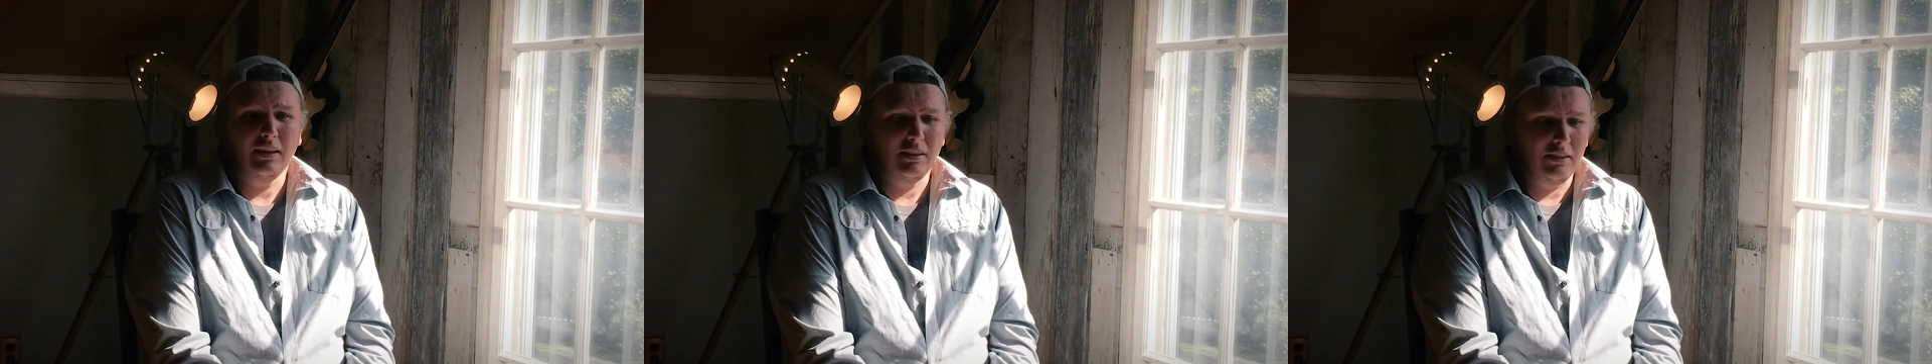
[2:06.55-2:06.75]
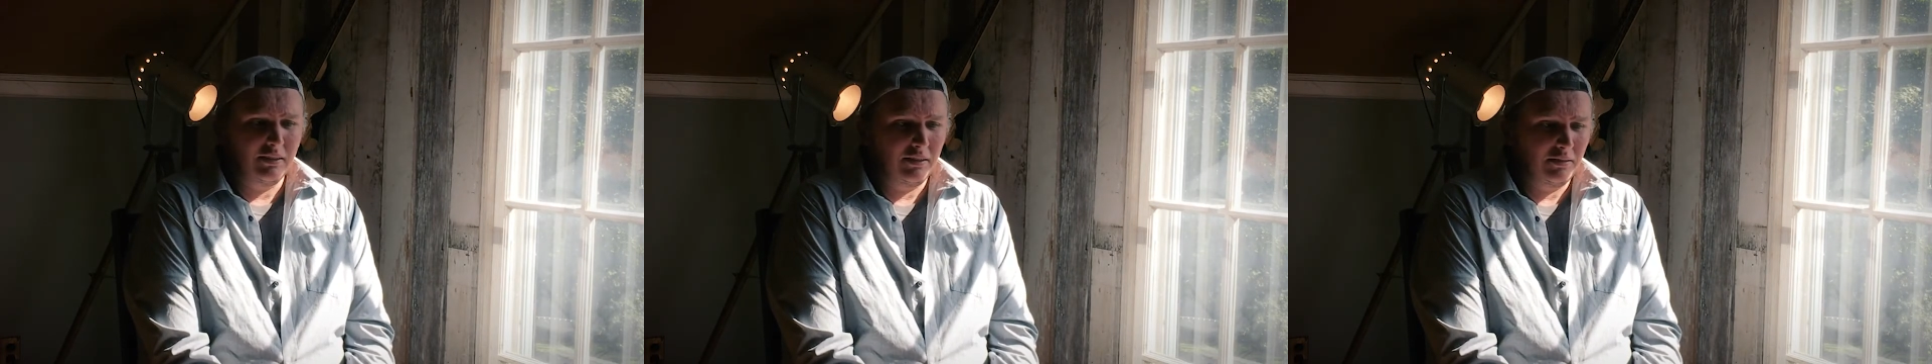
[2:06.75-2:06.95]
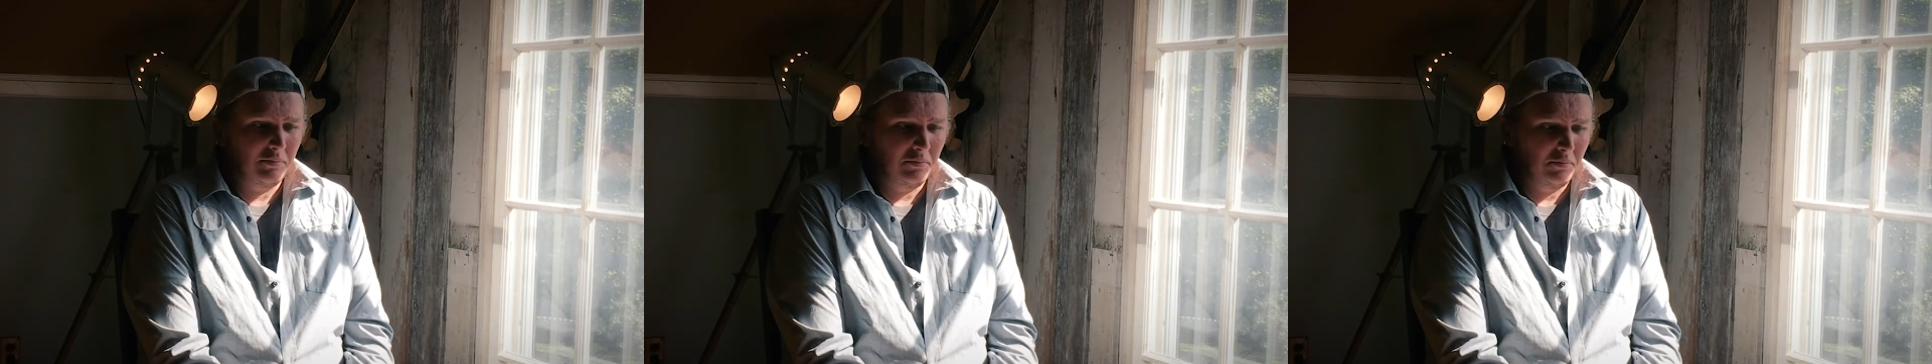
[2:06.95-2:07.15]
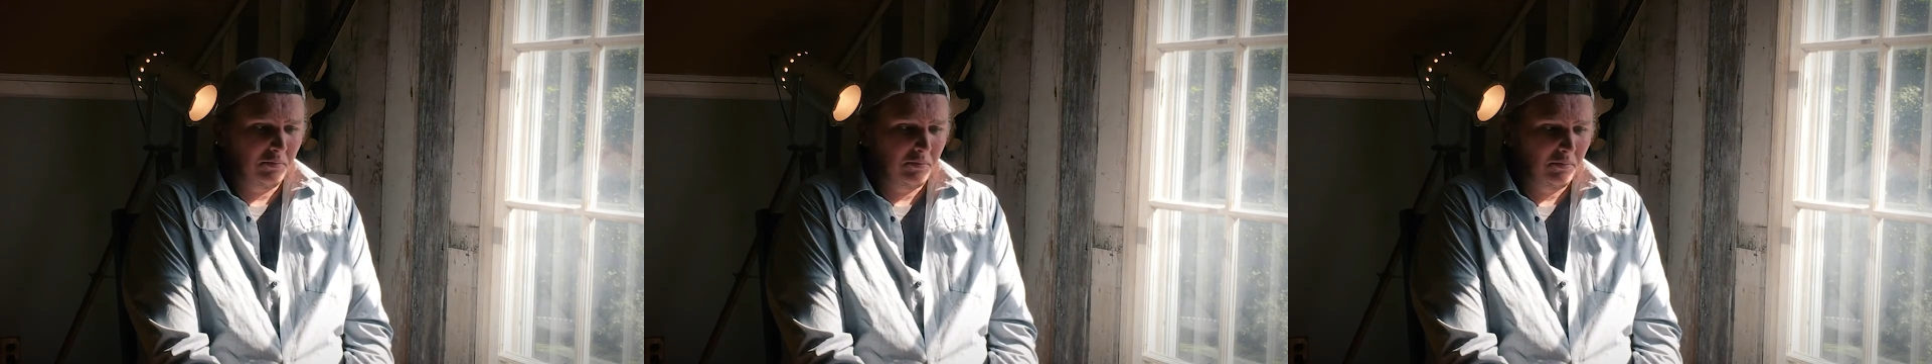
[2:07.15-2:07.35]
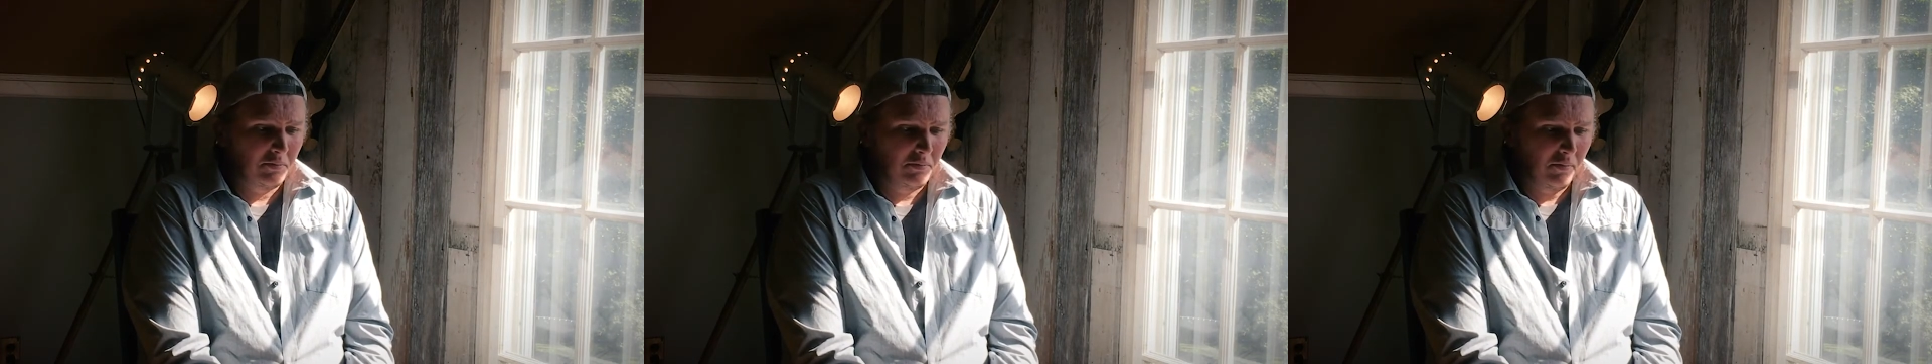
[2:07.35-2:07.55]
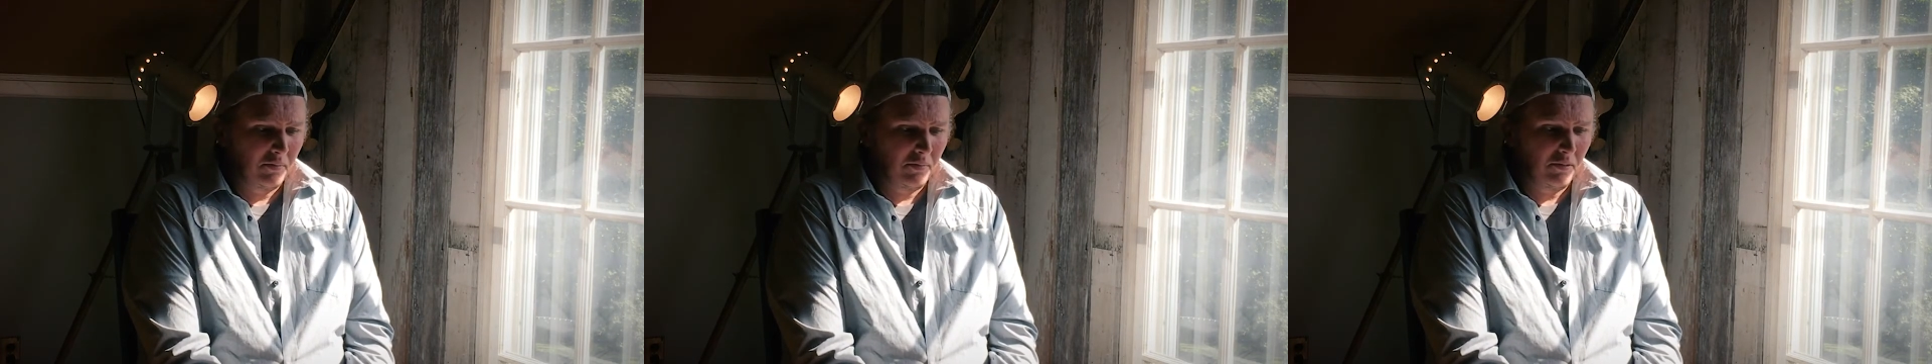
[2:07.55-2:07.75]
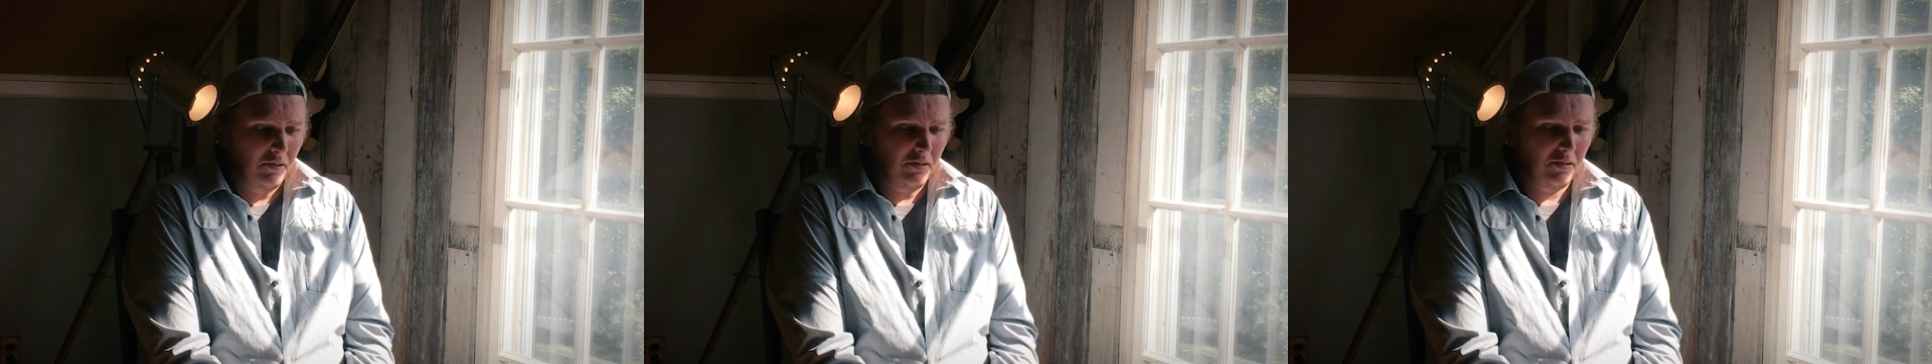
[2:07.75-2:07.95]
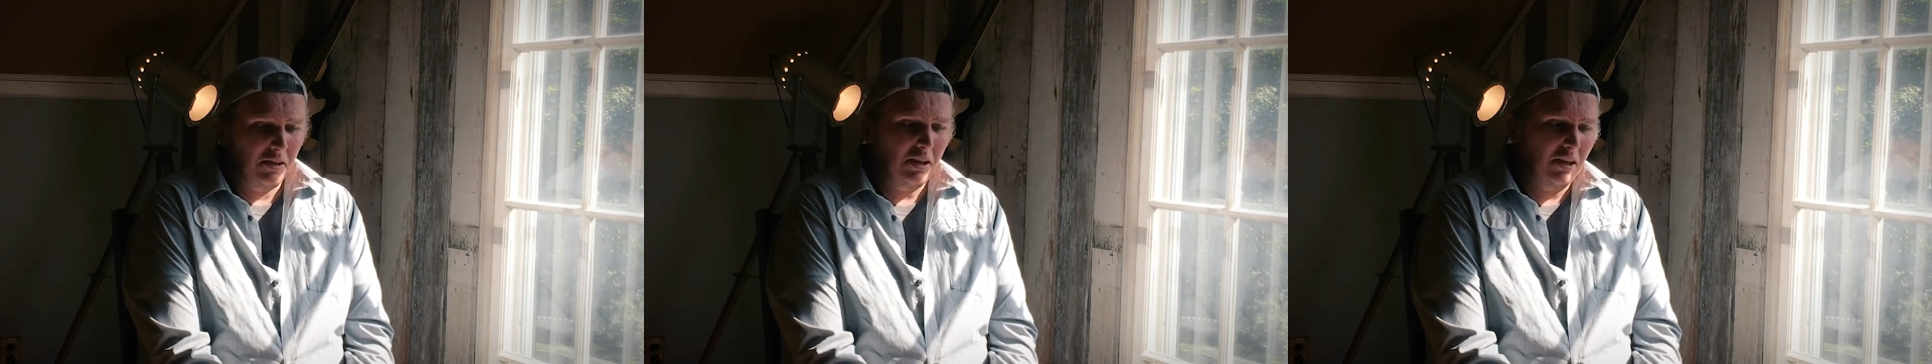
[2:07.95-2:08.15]
and
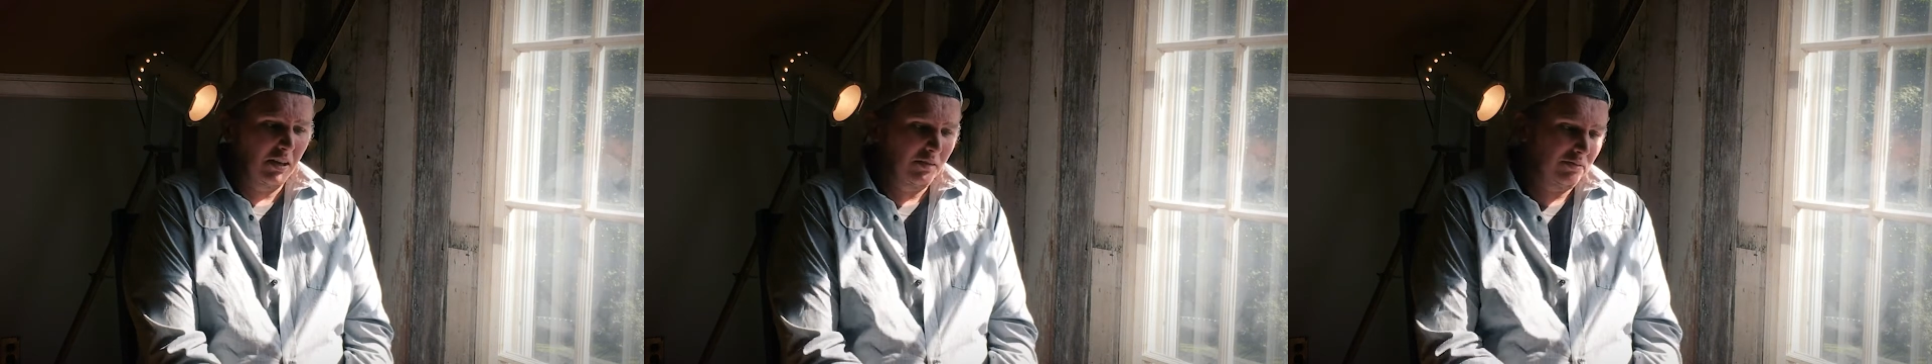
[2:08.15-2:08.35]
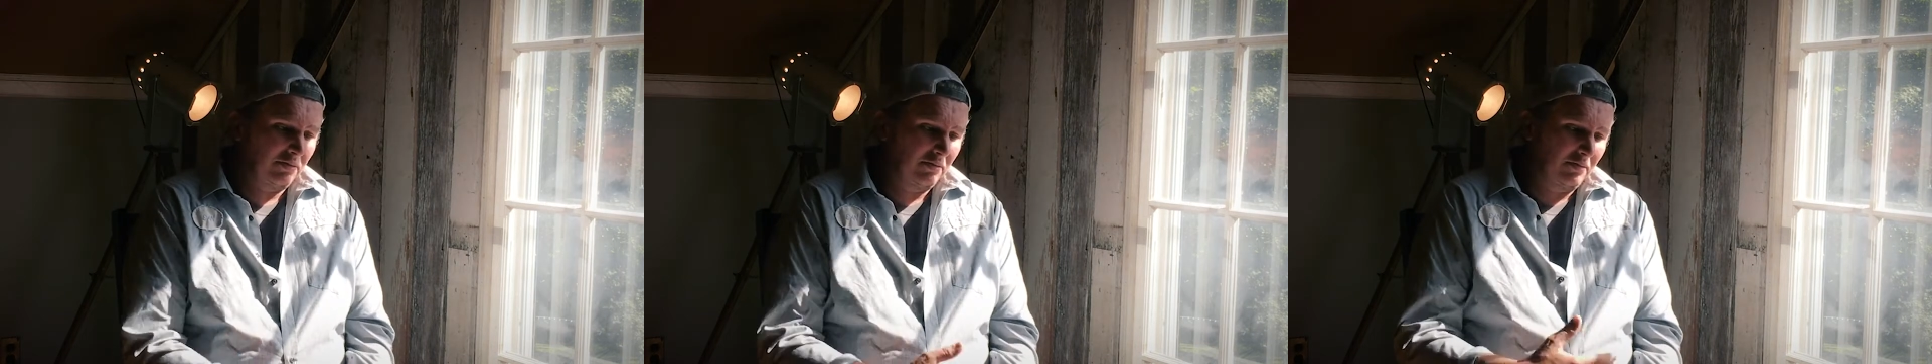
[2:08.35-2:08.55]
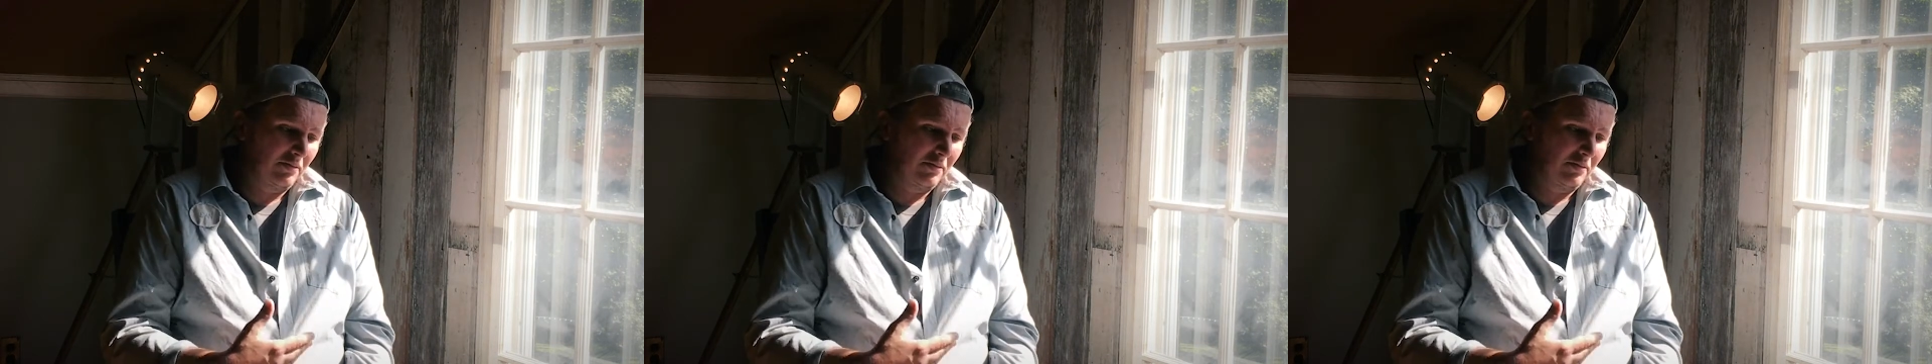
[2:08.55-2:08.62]
see if